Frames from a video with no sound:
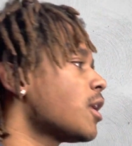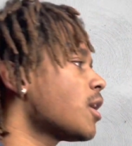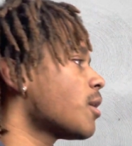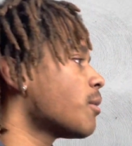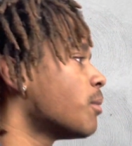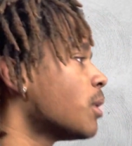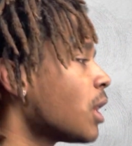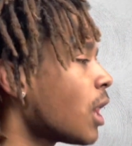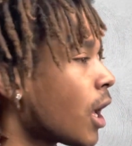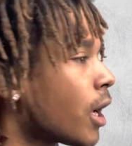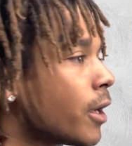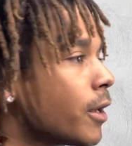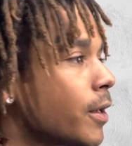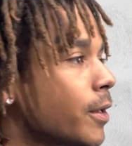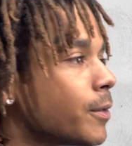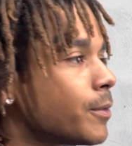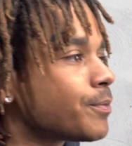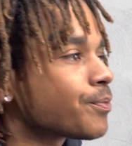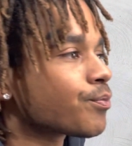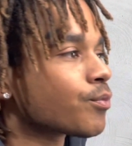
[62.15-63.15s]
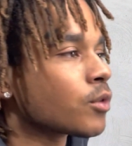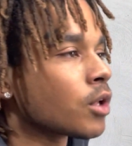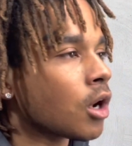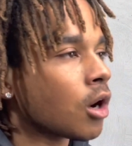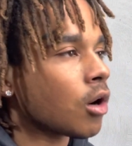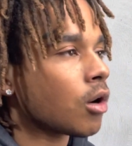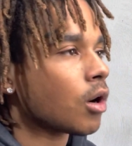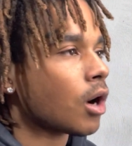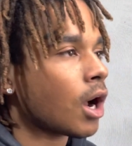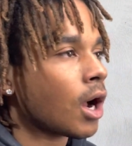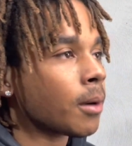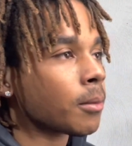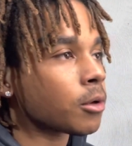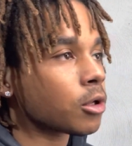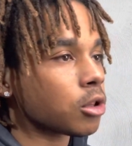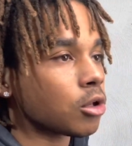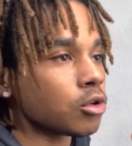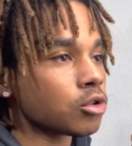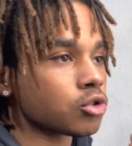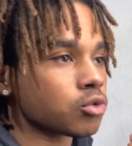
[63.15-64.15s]
But, like, no, I'm
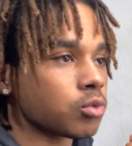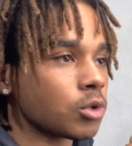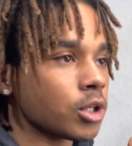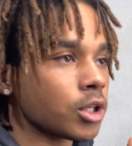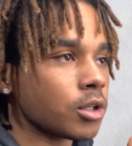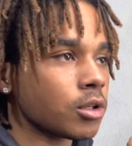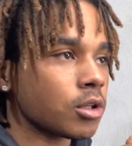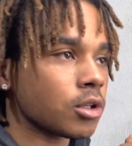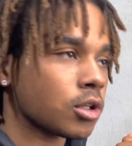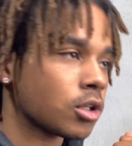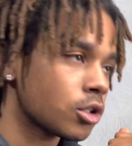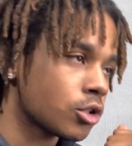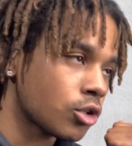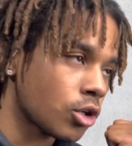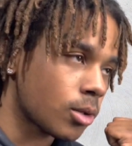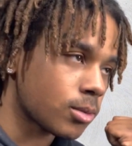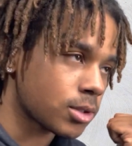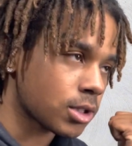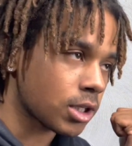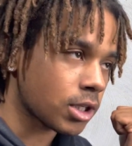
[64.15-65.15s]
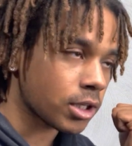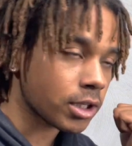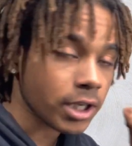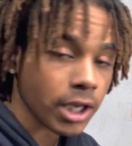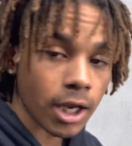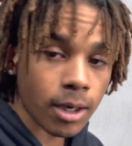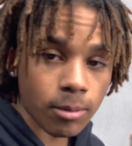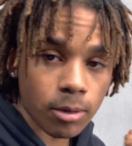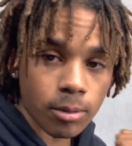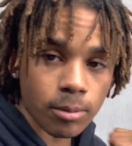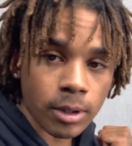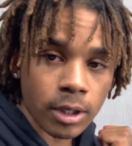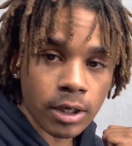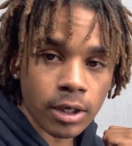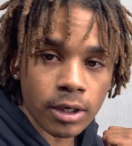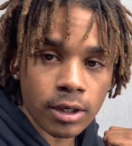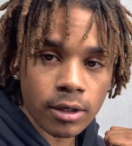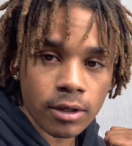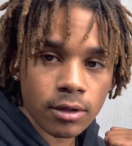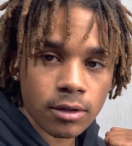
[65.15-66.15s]
close with, you know what I'm saying, a cameraman.
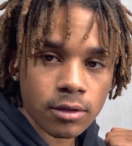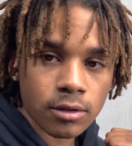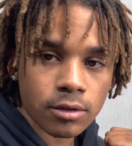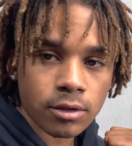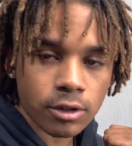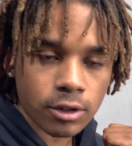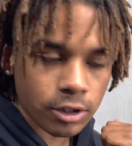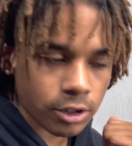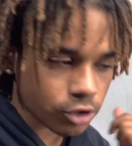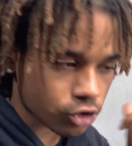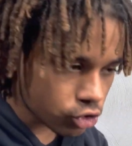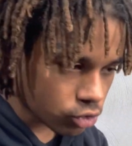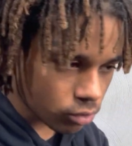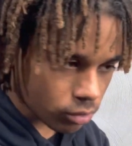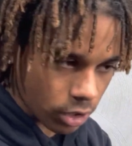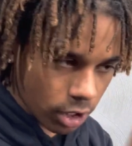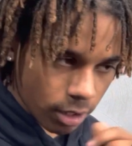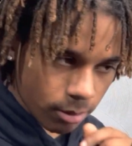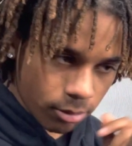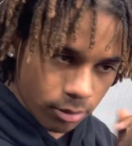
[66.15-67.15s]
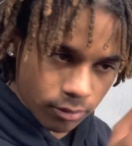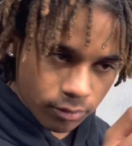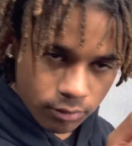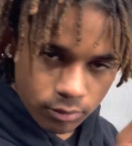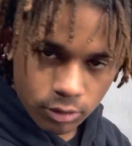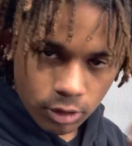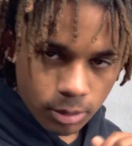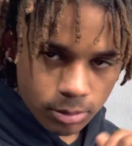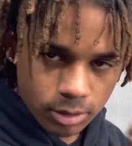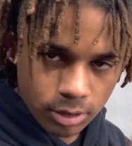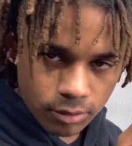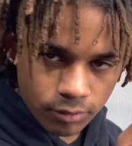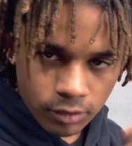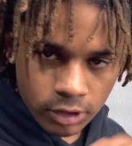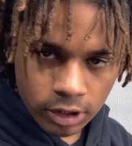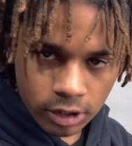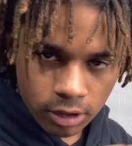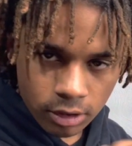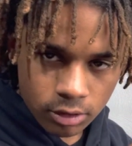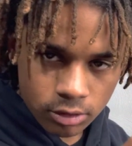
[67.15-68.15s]
He shoot camera, you know what I'm saying,
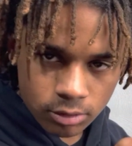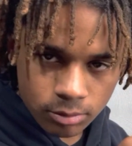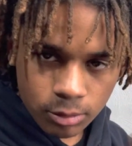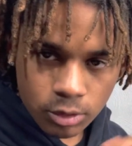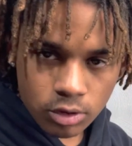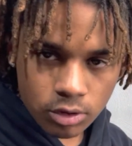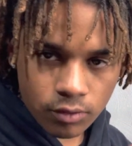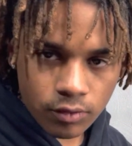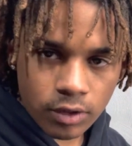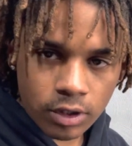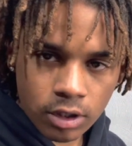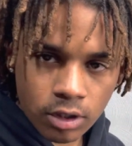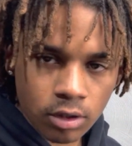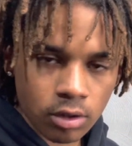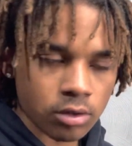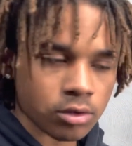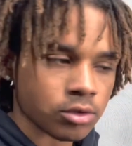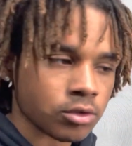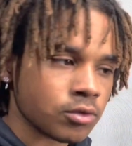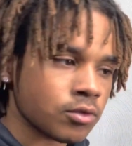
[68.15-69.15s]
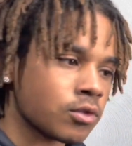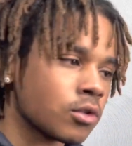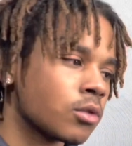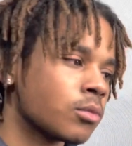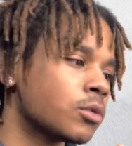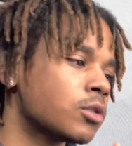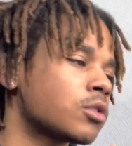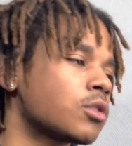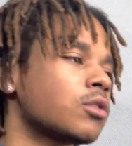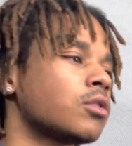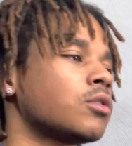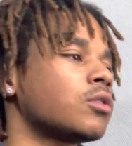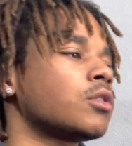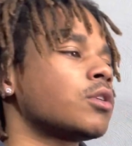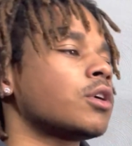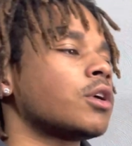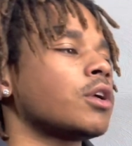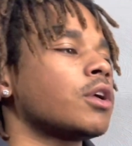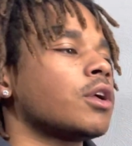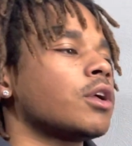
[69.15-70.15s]
videos, music videos, you feel me? So, you
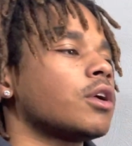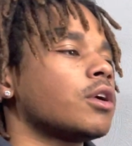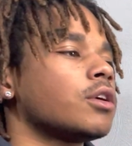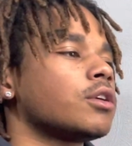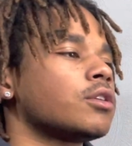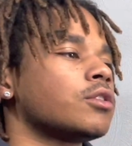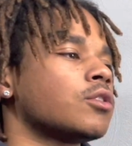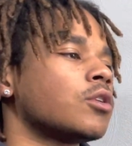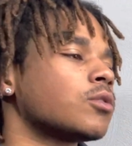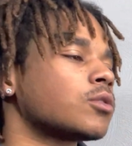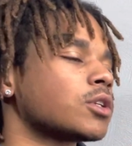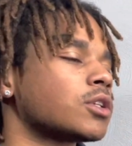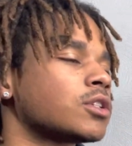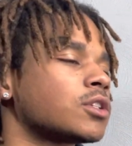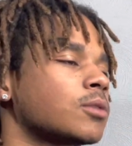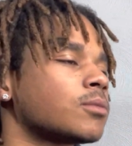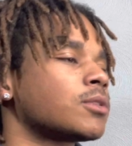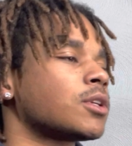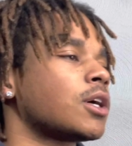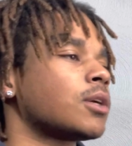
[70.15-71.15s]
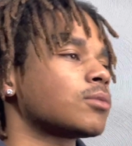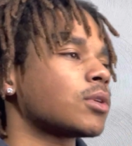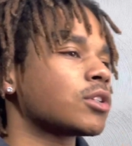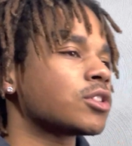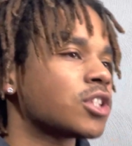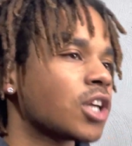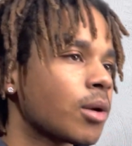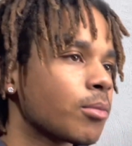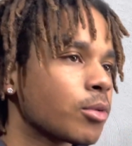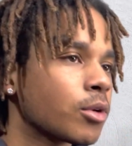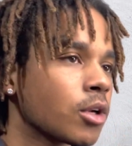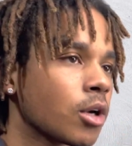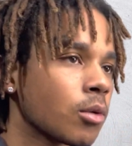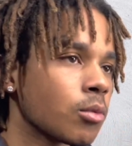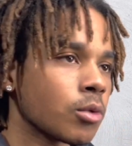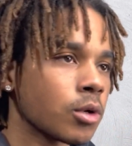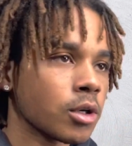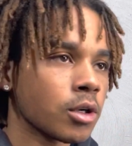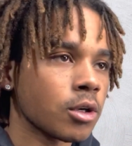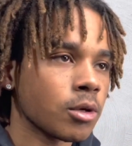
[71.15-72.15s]
know what I'm saying, sometimes I chop it up
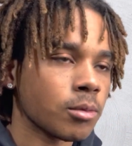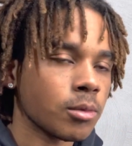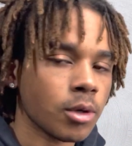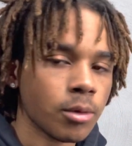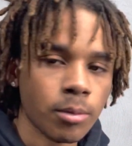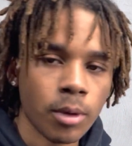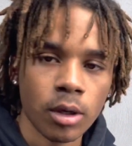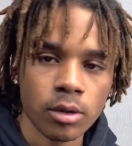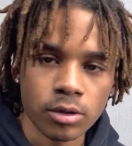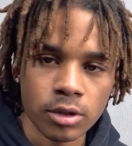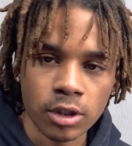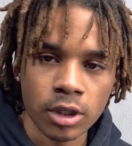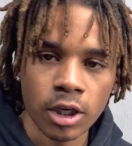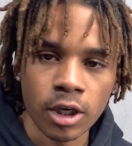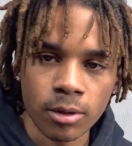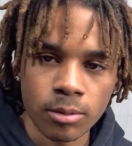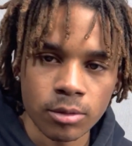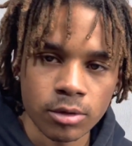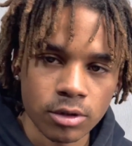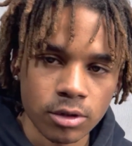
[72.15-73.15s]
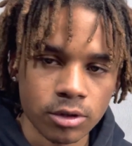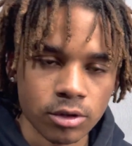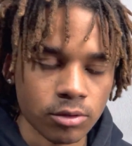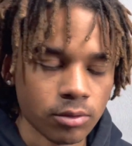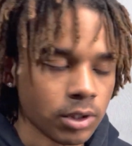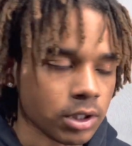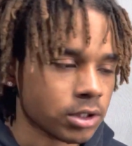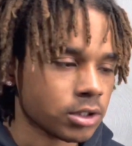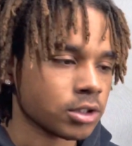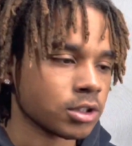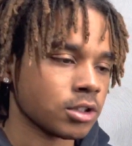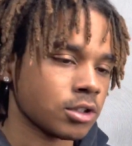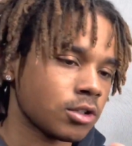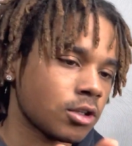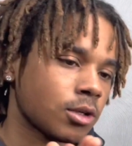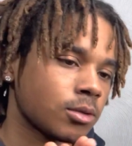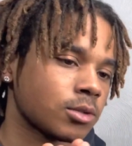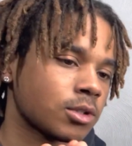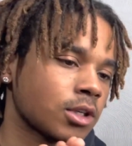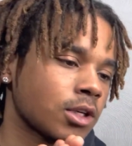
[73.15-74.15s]
with him about the camera situation, you know
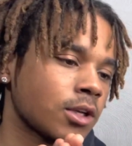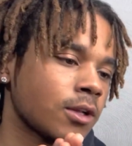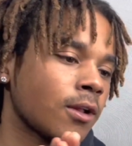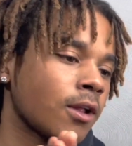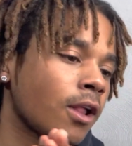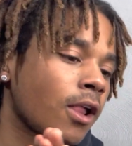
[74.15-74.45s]
what I'm saying?